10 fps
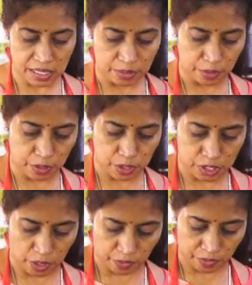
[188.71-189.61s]
because
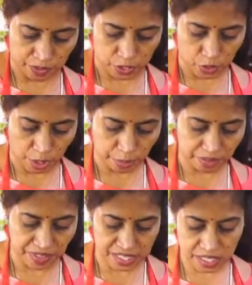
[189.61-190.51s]
now if it is going to be
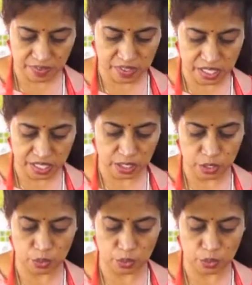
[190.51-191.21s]
festive season,